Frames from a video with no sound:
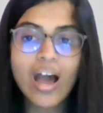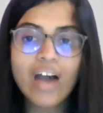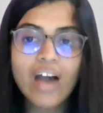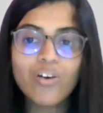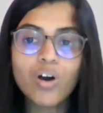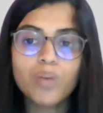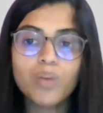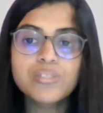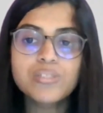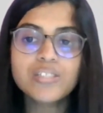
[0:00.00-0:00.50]

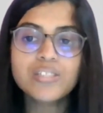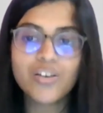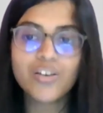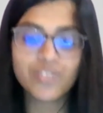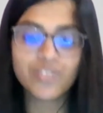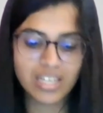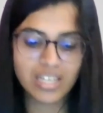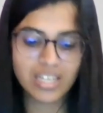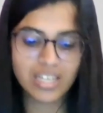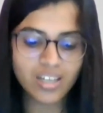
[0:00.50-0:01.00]
have
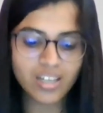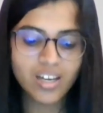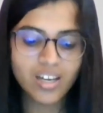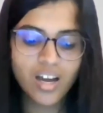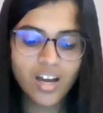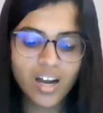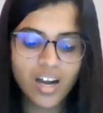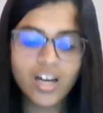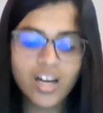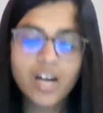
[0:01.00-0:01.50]
observed in
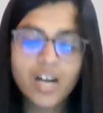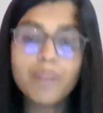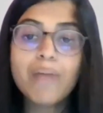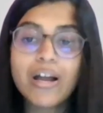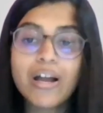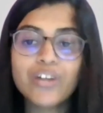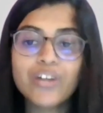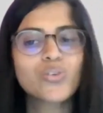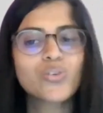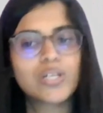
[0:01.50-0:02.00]

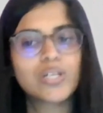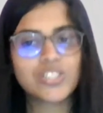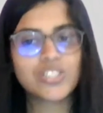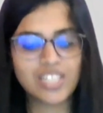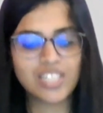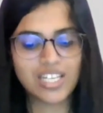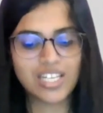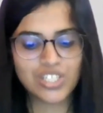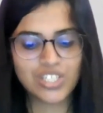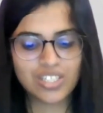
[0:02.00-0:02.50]
mangrove
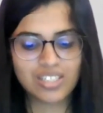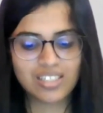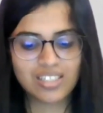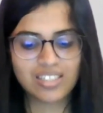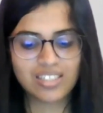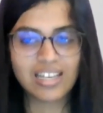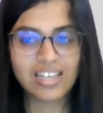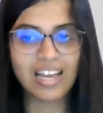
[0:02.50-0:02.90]
vegetation?